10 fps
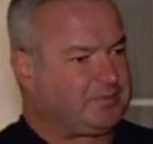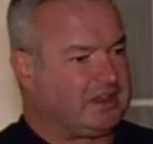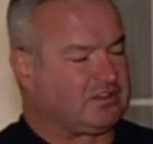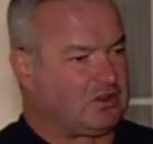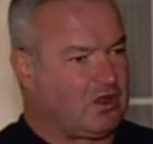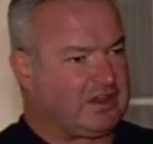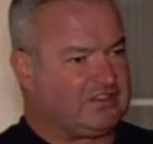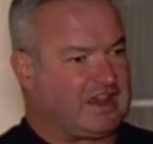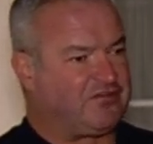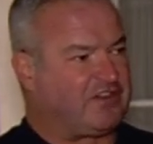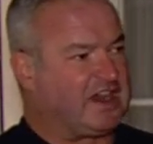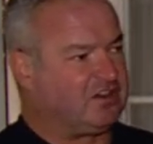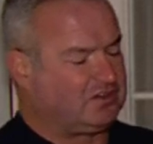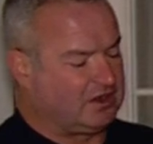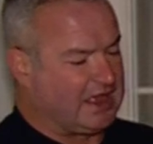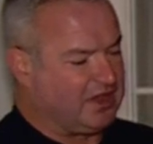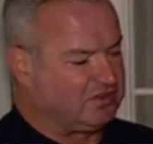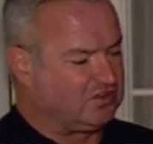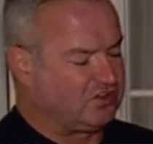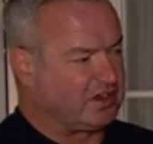As long as that fire allows
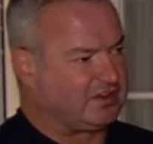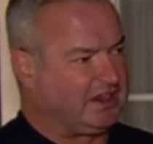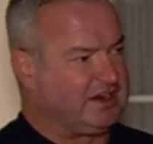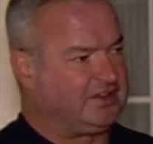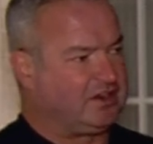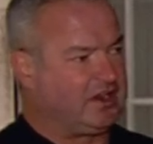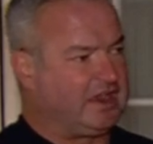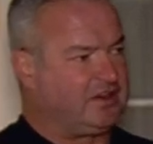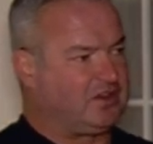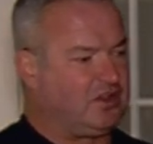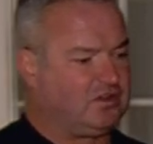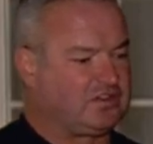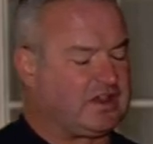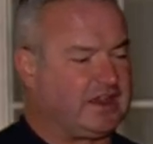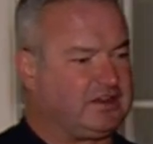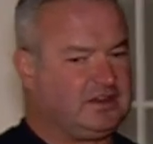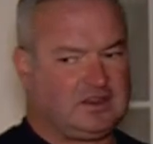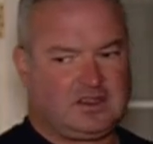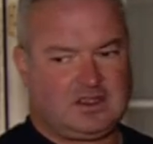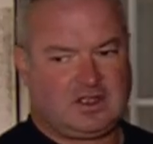the truck to get in there ahead of the hose line,
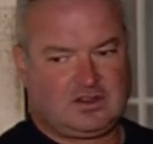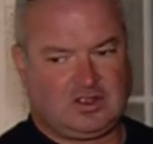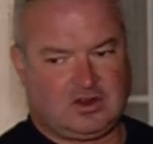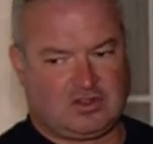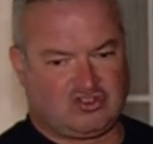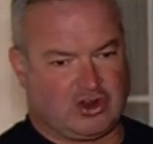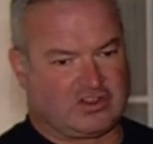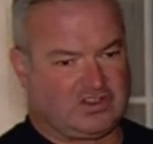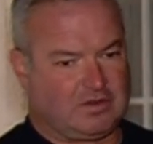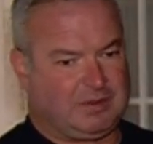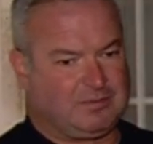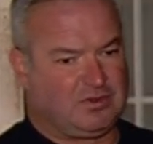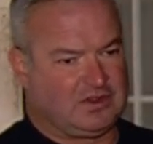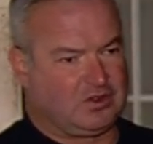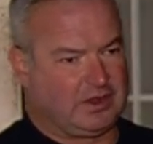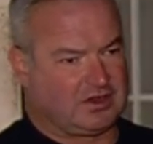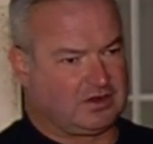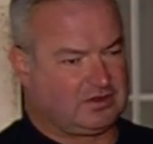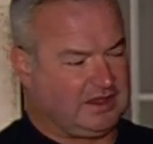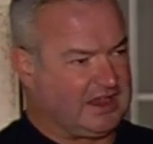you know, the truck should be moving quicker.
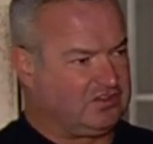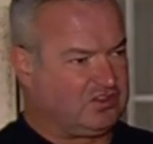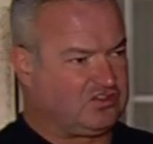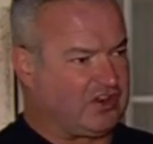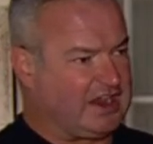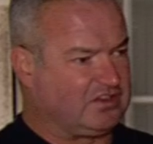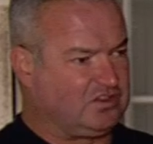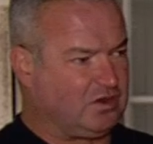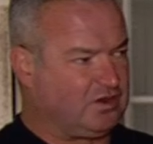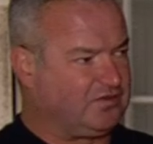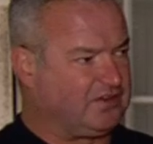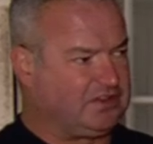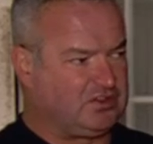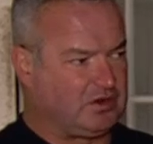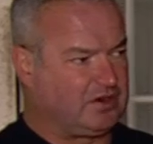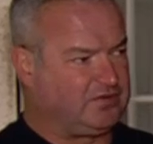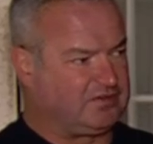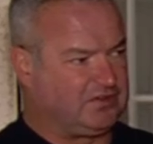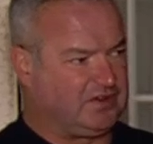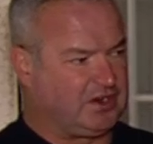The engine's dragging 250,
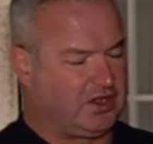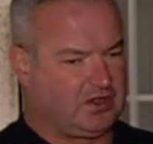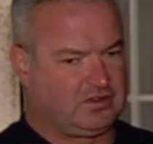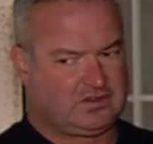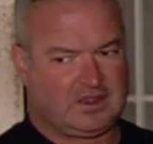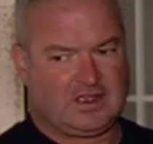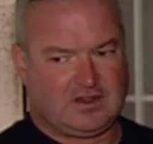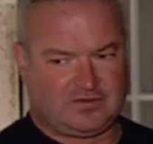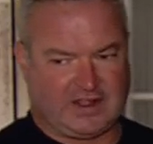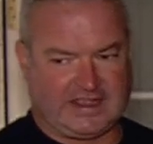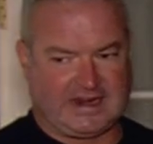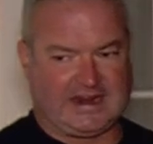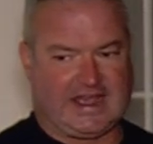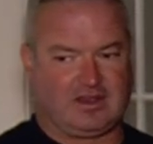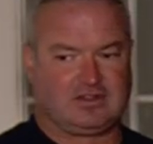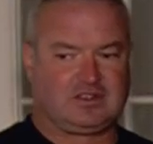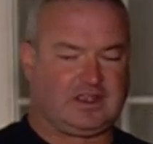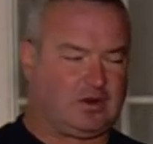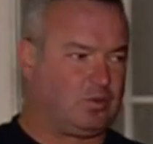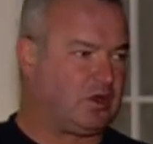350 feet of hose, flaking it out,
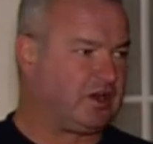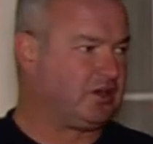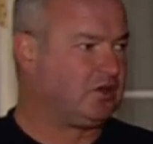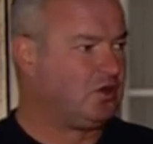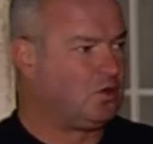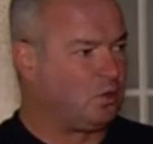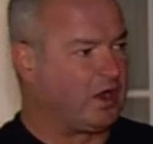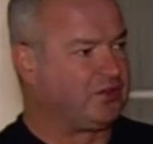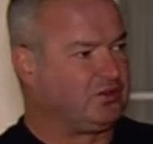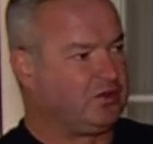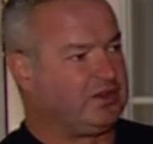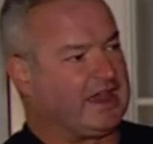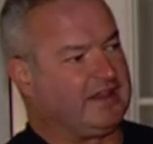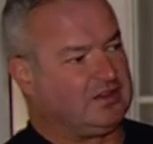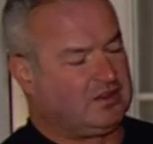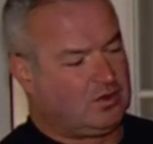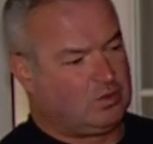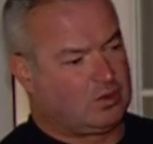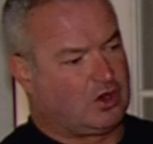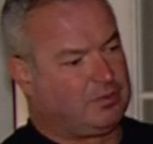getting water. While they're doing that,
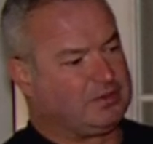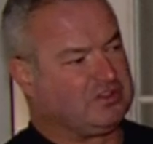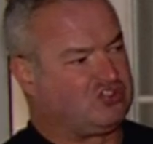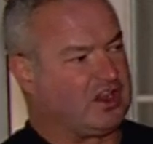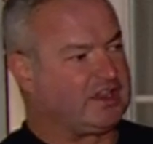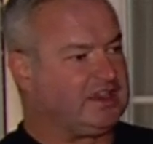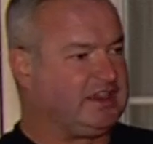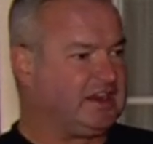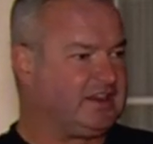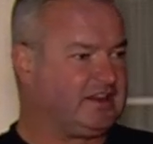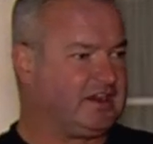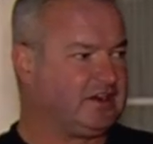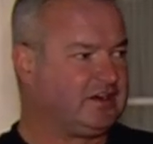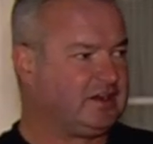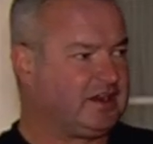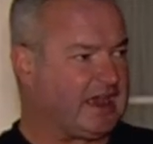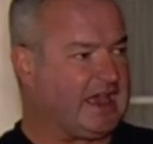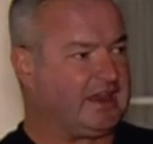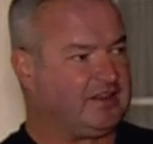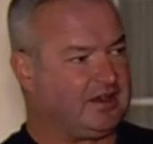we're hoping the truck can get in there
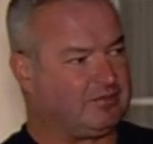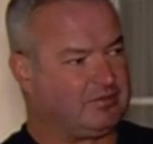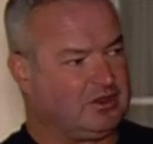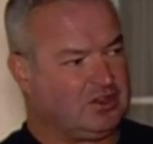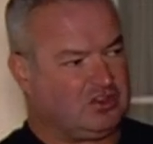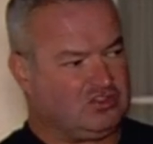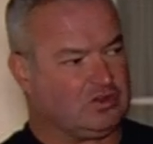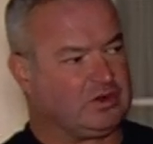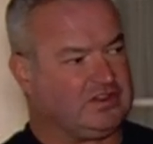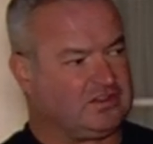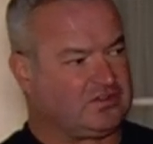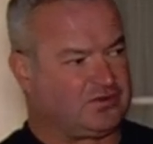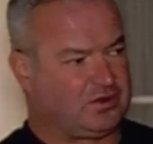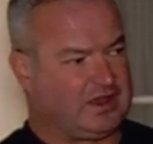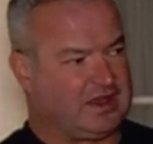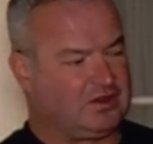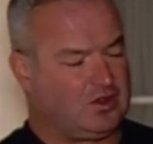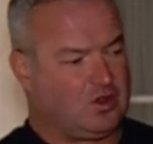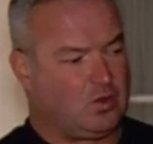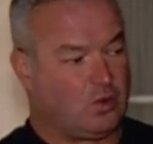ahead of them. Two reasons for that.
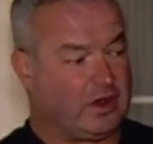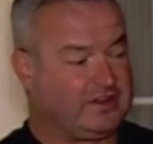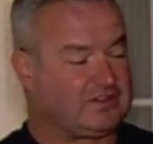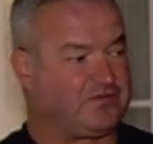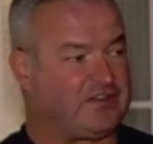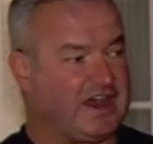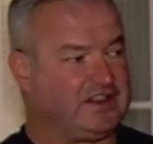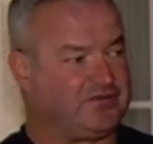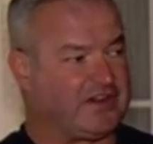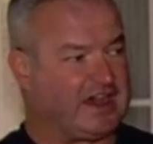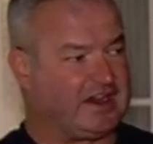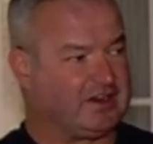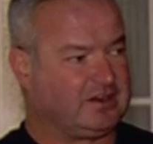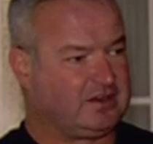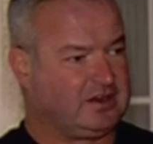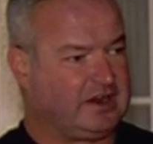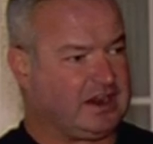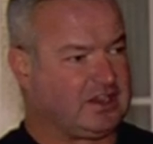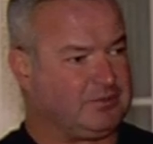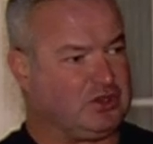One is to find the fire
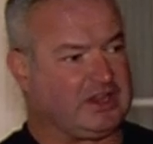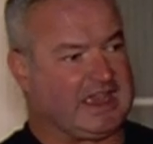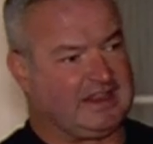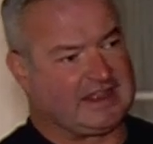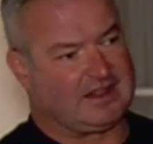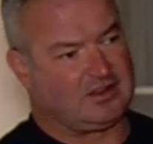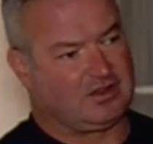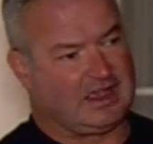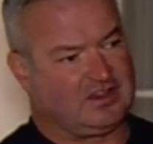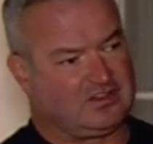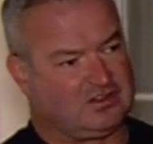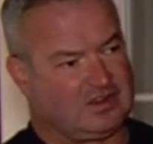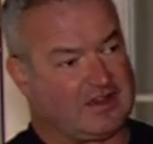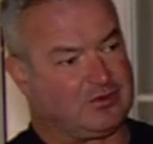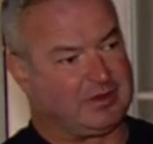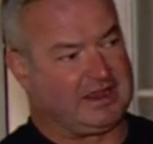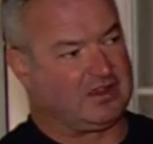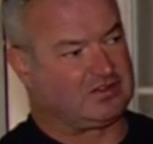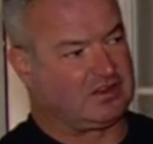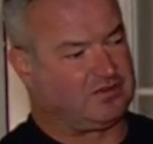and communicate that location to everybody
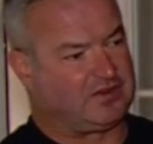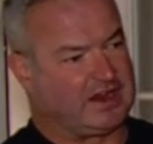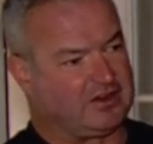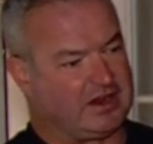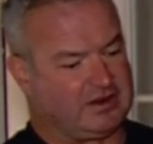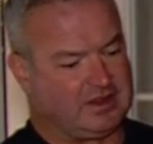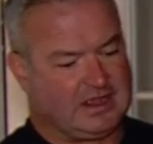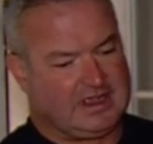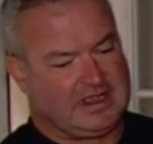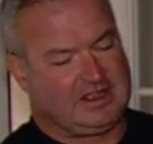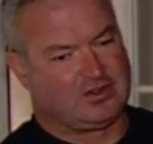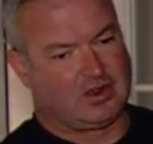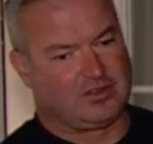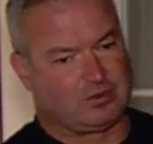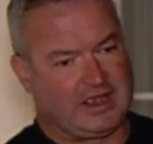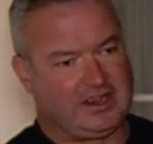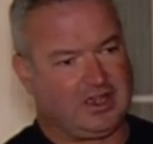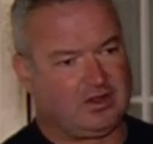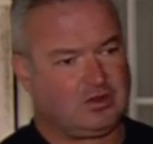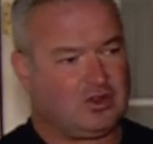else on the fire ground, either on the
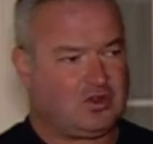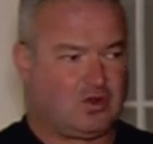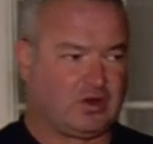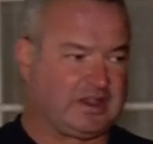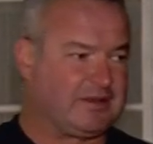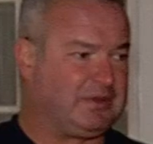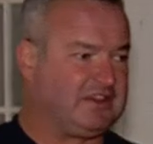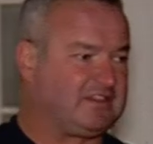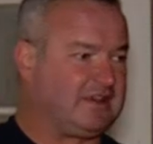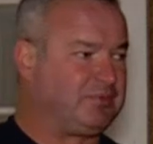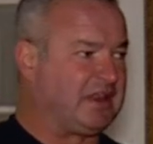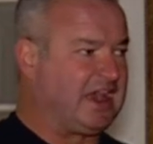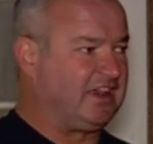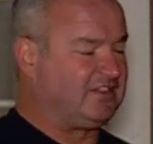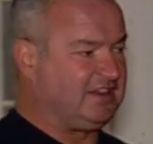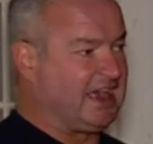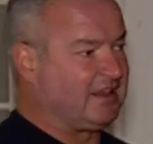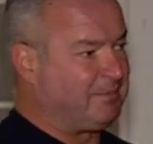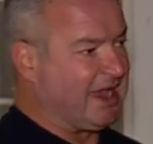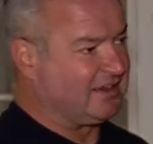radio or it can be as simple as
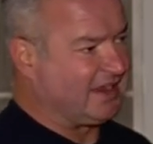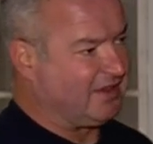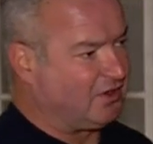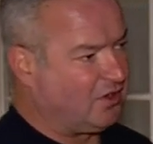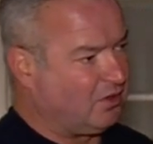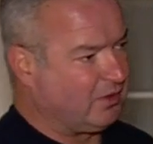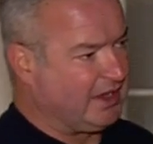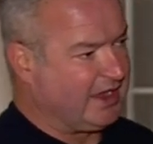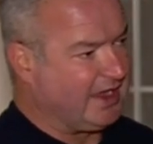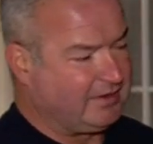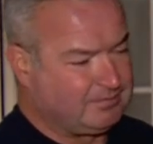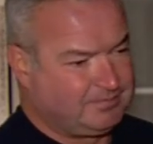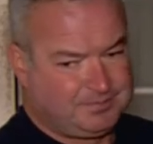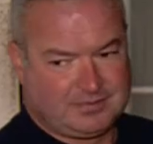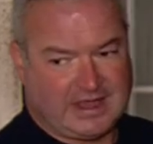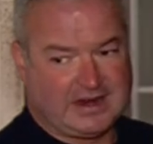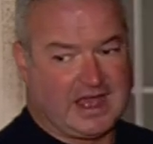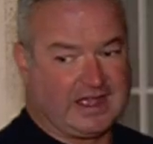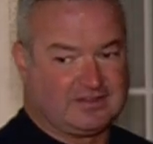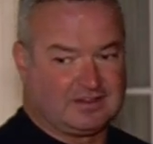yelling back down the hallway, hey, hey,
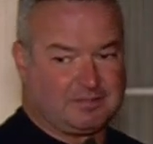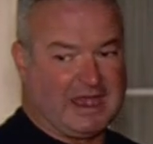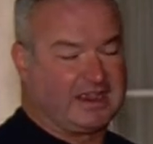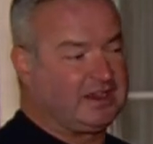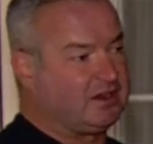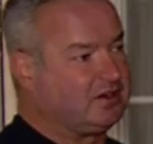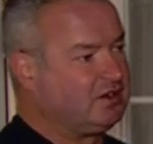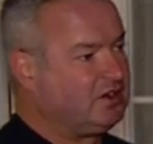Nines, it's back here.